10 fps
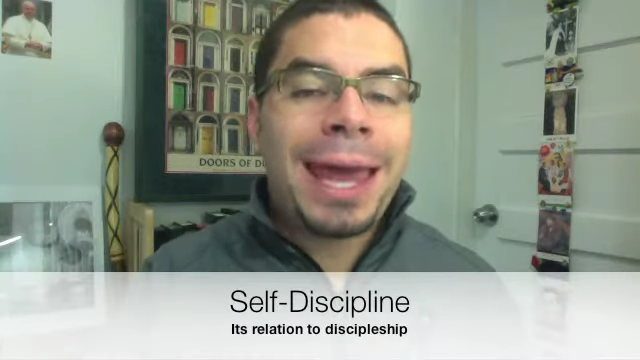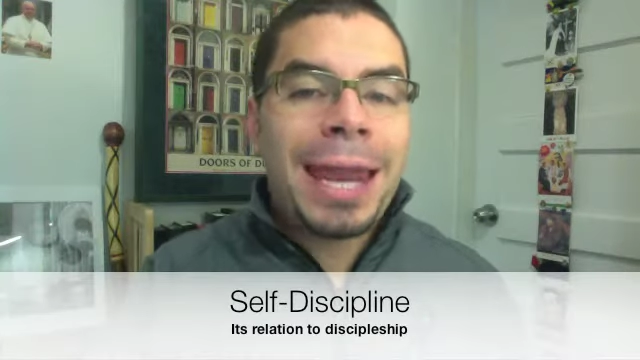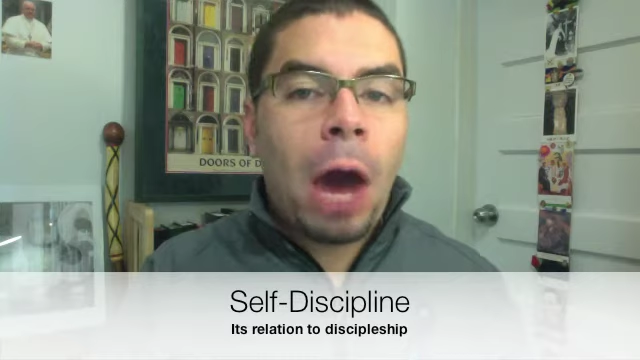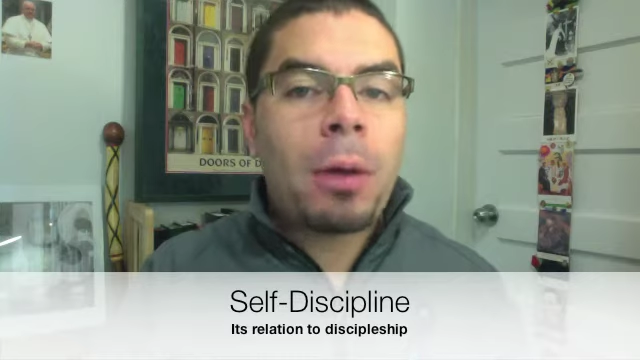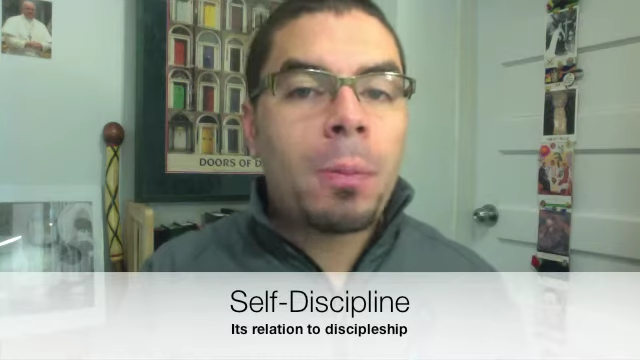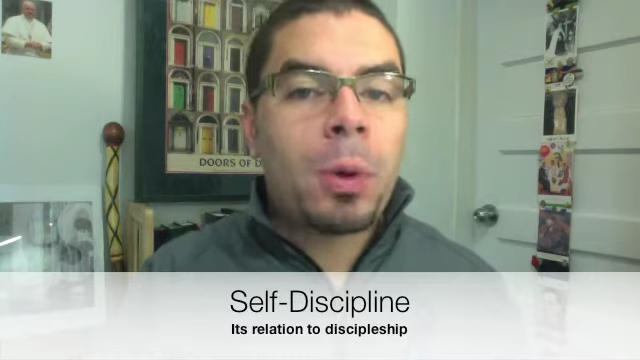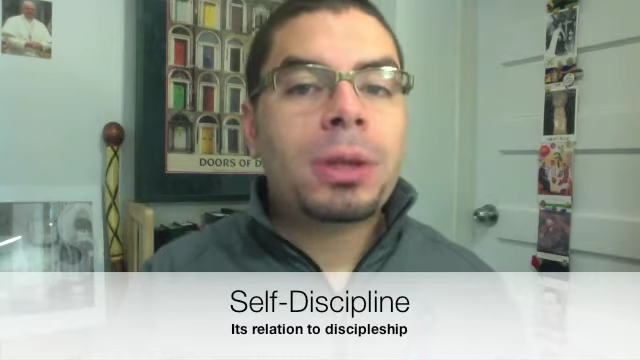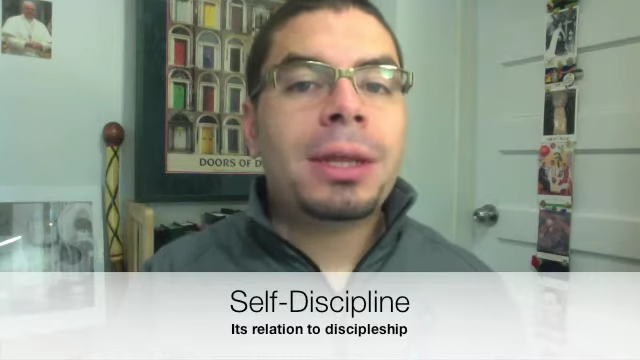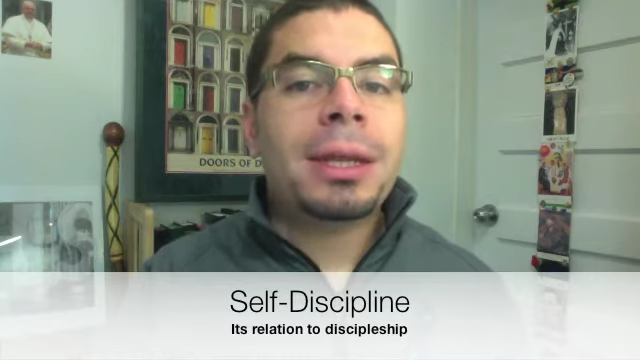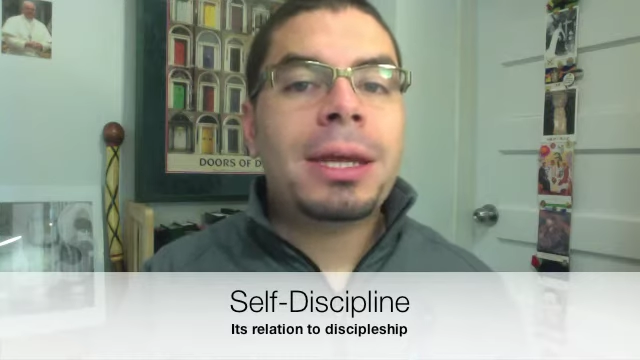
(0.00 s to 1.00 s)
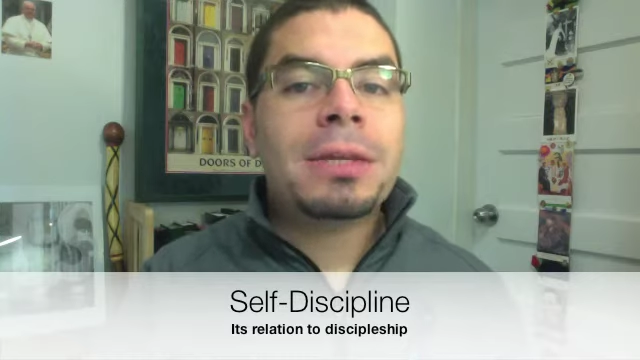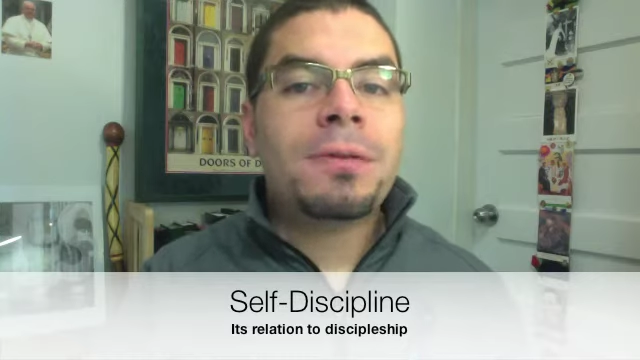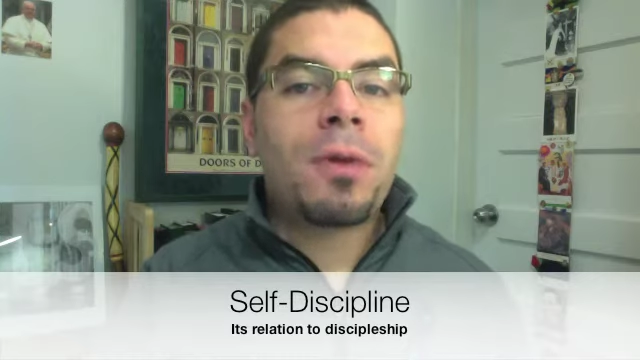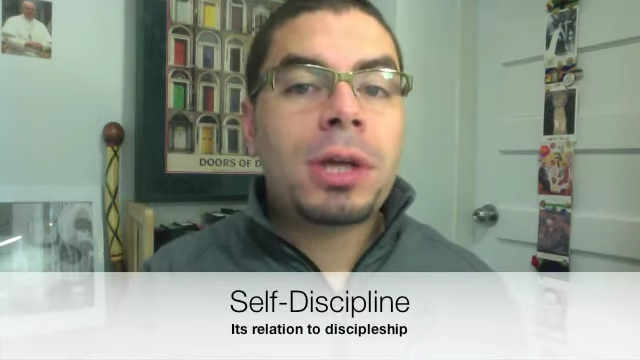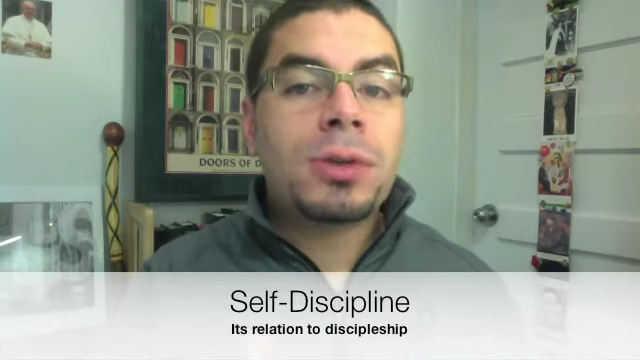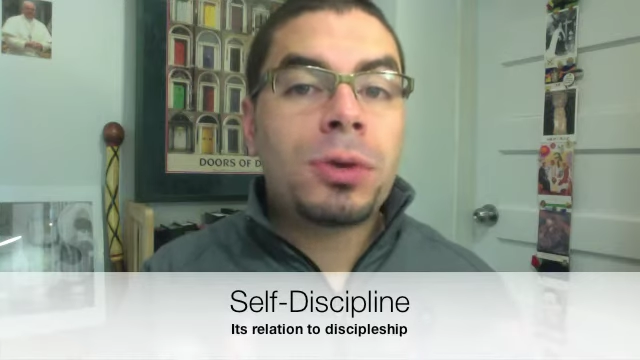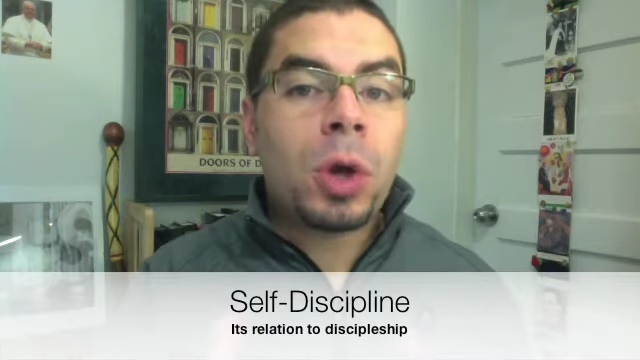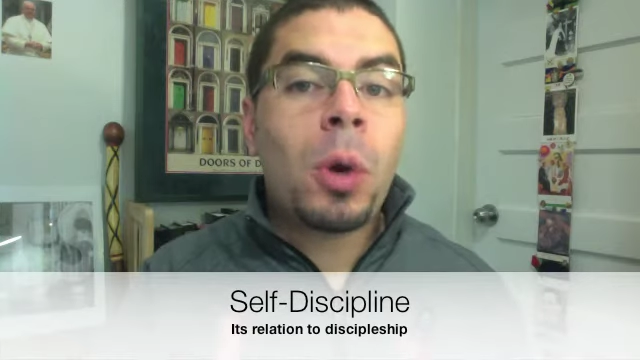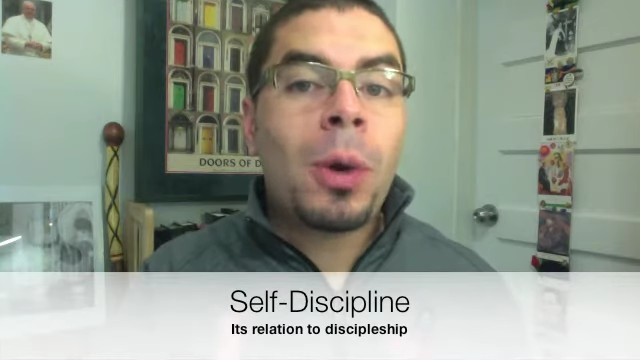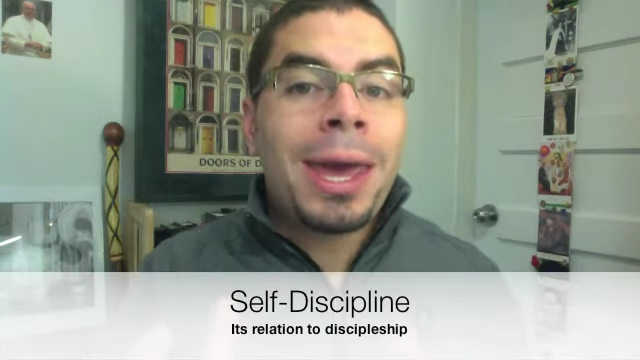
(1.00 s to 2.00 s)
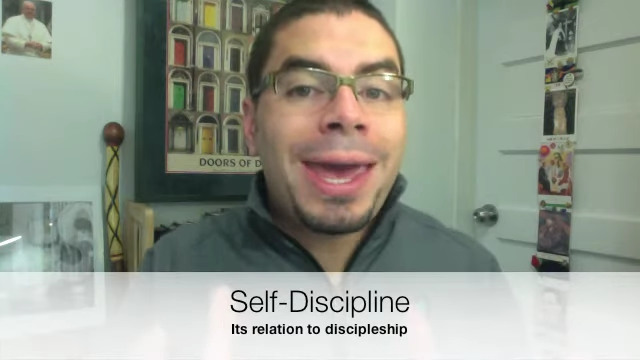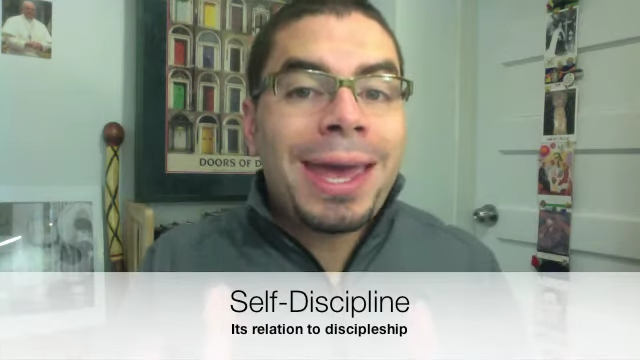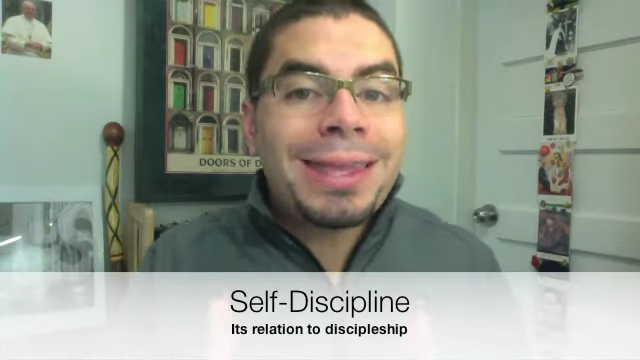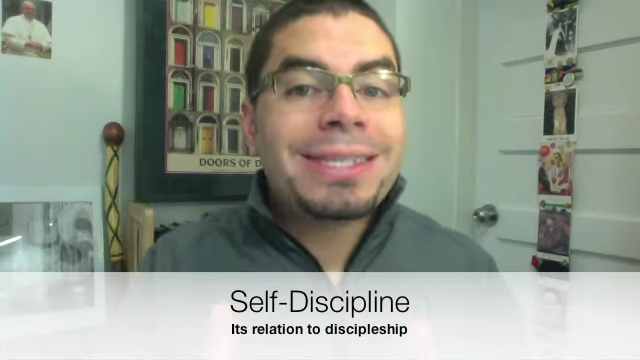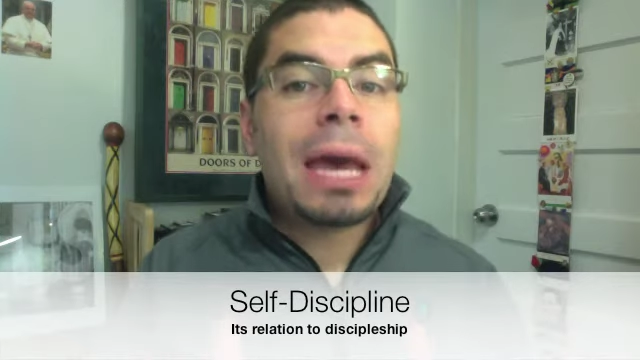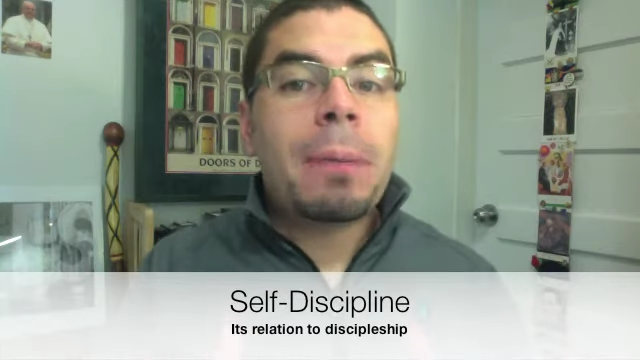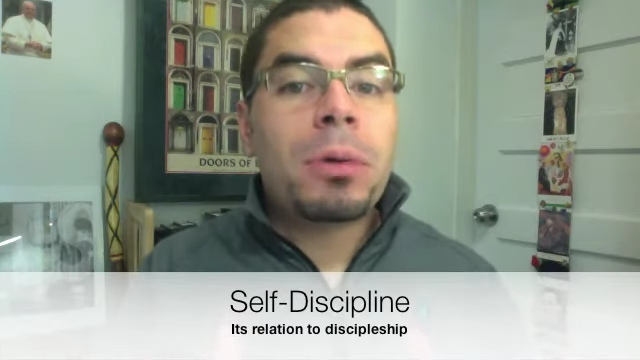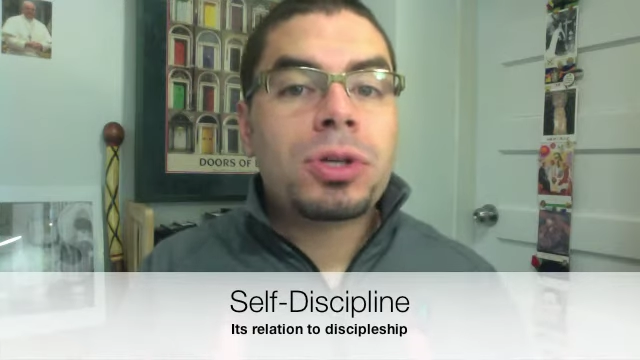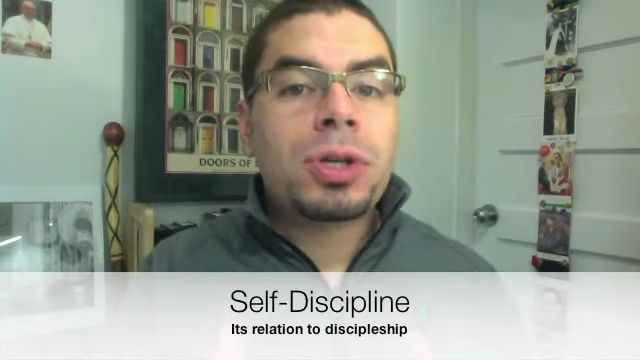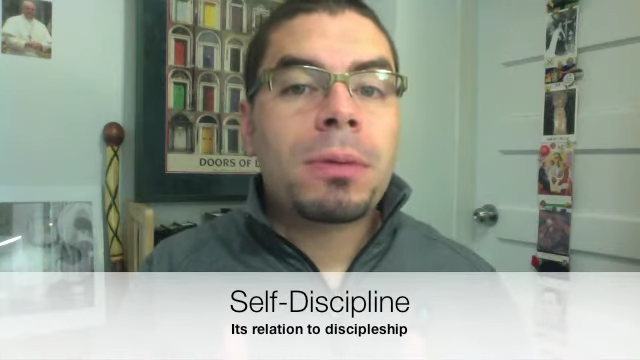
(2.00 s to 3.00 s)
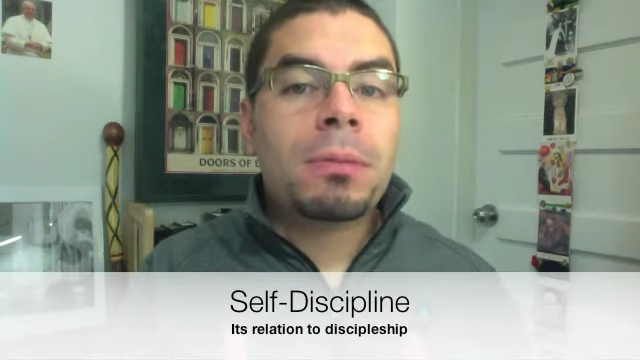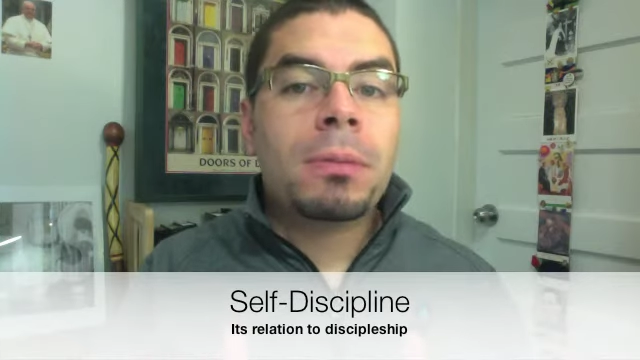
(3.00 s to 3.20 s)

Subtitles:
and how important it is for us to grow in discipleship,